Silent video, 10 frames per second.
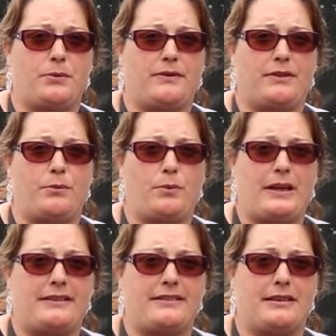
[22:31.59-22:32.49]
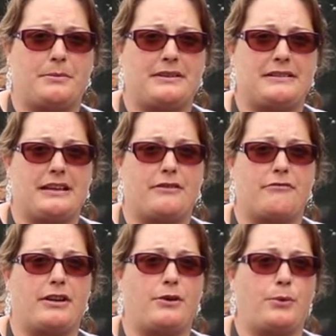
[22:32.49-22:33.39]
with the West Somerset
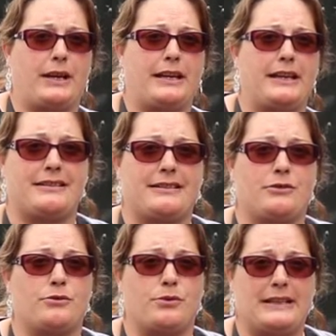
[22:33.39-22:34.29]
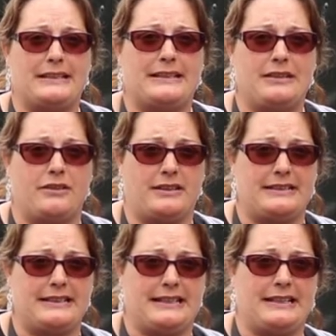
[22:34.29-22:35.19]
Railway until
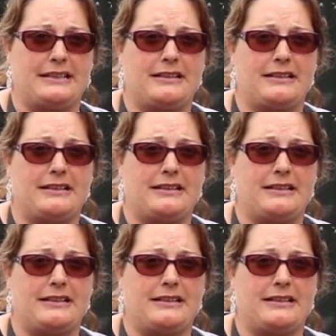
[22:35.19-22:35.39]
2019.